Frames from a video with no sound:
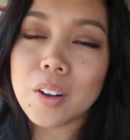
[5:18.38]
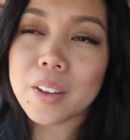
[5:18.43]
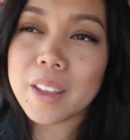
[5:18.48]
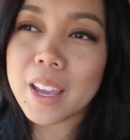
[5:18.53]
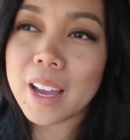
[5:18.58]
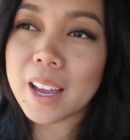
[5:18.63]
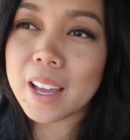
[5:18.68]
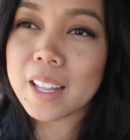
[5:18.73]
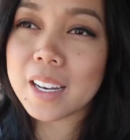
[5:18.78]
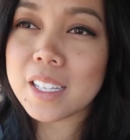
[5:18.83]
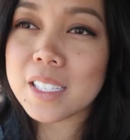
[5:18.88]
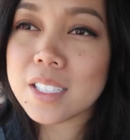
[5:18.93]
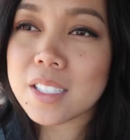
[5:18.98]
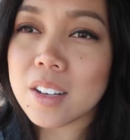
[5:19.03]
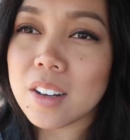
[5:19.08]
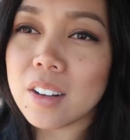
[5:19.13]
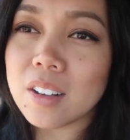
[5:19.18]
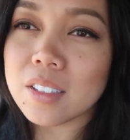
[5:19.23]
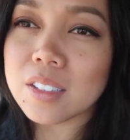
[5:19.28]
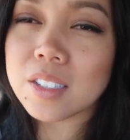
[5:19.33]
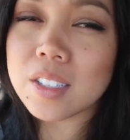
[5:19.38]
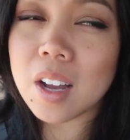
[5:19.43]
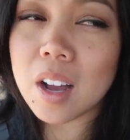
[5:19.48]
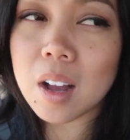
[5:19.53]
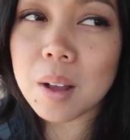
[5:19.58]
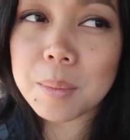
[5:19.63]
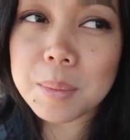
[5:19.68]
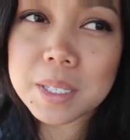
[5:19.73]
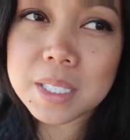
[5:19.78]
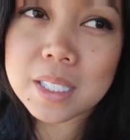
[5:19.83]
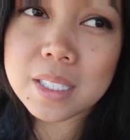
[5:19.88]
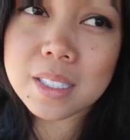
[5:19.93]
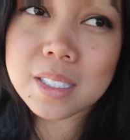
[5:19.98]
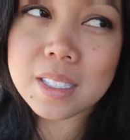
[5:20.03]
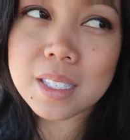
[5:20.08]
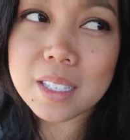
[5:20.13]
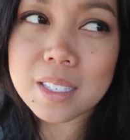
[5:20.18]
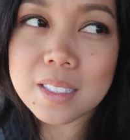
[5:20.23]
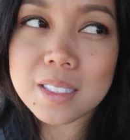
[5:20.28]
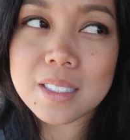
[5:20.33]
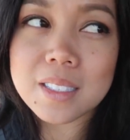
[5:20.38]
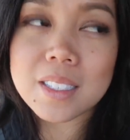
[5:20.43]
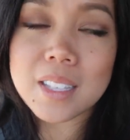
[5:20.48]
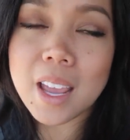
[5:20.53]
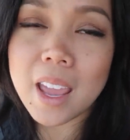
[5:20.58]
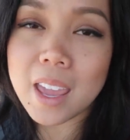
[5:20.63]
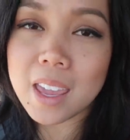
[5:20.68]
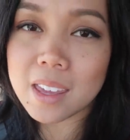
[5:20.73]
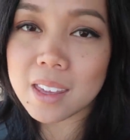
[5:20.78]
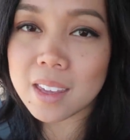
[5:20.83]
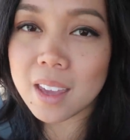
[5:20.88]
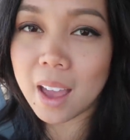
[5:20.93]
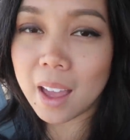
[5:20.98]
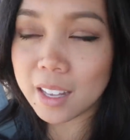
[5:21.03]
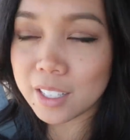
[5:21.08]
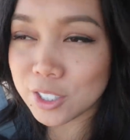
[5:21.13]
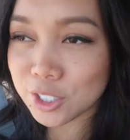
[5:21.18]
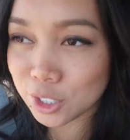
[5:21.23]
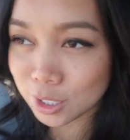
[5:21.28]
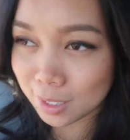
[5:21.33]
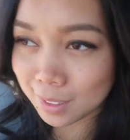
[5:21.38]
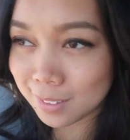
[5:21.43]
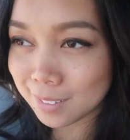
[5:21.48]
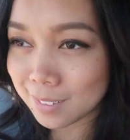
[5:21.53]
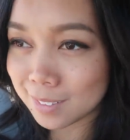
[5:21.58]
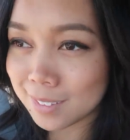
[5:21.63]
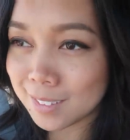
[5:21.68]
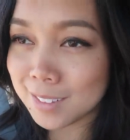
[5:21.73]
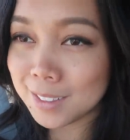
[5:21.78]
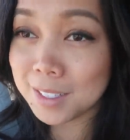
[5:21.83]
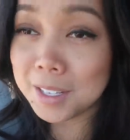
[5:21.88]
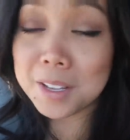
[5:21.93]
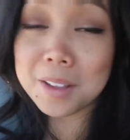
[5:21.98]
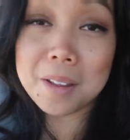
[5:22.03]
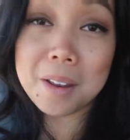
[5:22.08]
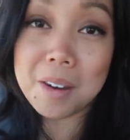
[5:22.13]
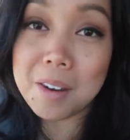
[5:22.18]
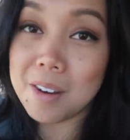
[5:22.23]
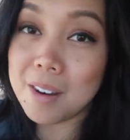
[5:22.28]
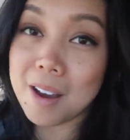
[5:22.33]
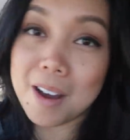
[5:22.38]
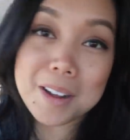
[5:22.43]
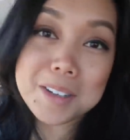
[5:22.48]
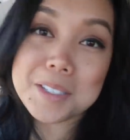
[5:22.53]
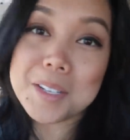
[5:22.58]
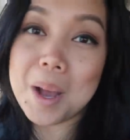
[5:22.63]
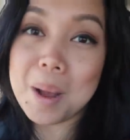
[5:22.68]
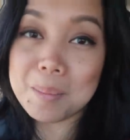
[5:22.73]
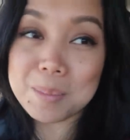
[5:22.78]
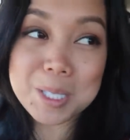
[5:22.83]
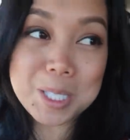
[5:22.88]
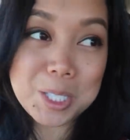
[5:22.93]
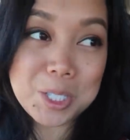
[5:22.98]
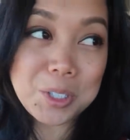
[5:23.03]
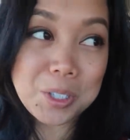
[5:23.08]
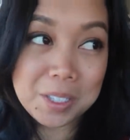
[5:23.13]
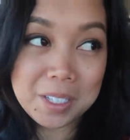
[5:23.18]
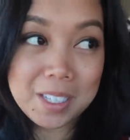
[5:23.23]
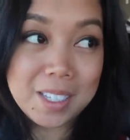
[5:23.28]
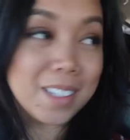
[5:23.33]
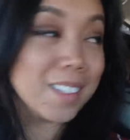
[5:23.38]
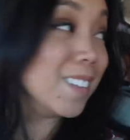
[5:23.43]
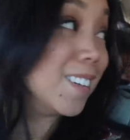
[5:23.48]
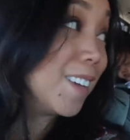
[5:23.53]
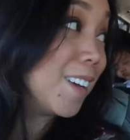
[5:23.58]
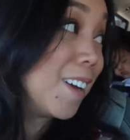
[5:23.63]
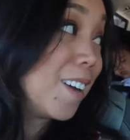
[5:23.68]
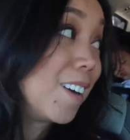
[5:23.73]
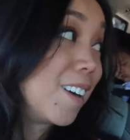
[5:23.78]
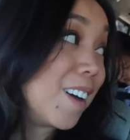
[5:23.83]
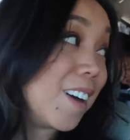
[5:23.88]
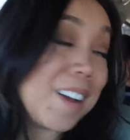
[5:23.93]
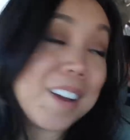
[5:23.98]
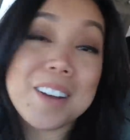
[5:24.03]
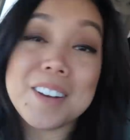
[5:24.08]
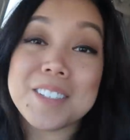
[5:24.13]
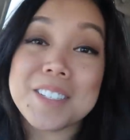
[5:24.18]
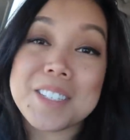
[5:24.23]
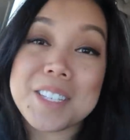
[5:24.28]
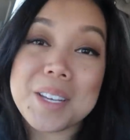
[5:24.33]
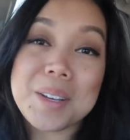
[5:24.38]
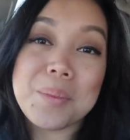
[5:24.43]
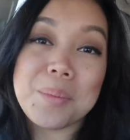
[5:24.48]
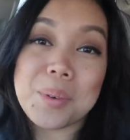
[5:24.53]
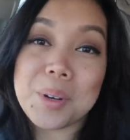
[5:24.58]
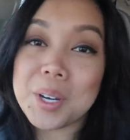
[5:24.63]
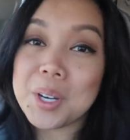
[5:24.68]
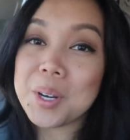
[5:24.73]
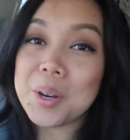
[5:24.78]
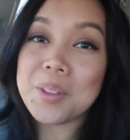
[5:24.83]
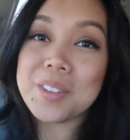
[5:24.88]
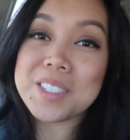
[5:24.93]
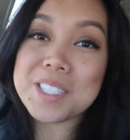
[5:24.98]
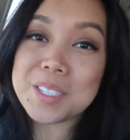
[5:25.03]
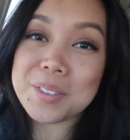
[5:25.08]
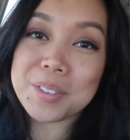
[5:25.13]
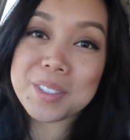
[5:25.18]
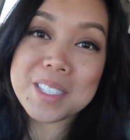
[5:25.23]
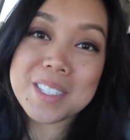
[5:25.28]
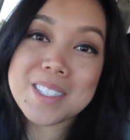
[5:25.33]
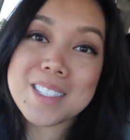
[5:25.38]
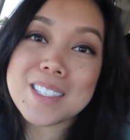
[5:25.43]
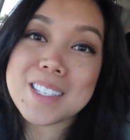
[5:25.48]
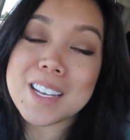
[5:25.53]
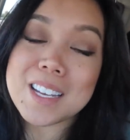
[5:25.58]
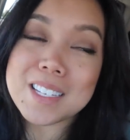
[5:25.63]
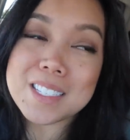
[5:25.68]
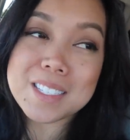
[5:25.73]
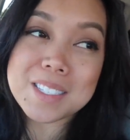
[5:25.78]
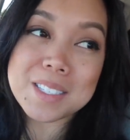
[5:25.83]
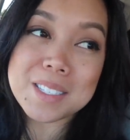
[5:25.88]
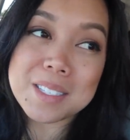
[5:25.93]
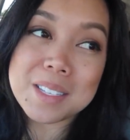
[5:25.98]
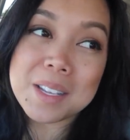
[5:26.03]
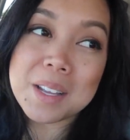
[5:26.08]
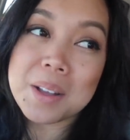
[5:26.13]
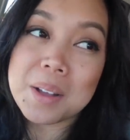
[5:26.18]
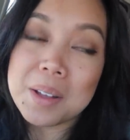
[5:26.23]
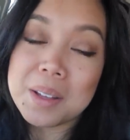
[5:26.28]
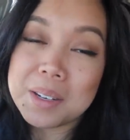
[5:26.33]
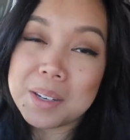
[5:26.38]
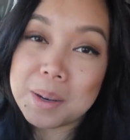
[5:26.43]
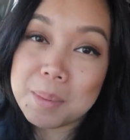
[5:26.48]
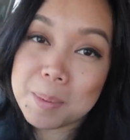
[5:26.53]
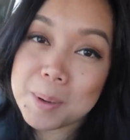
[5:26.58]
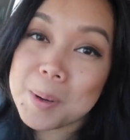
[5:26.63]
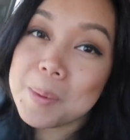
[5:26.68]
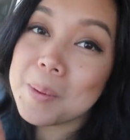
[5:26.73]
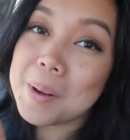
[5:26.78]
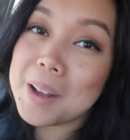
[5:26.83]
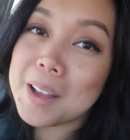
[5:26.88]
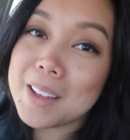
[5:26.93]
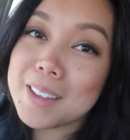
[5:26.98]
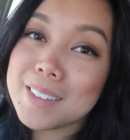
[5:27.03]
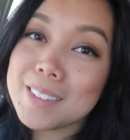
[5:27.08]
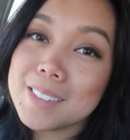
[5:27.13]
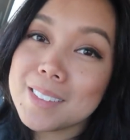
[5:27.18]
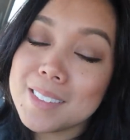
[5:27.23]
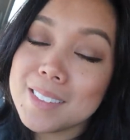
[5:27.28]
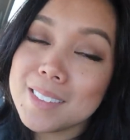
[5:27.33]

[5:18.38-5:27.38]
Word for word: Oh yeah, and it's called Thomas the Tank Engine, not Thomas the Train. I honestly wouldn't know the difference because number one,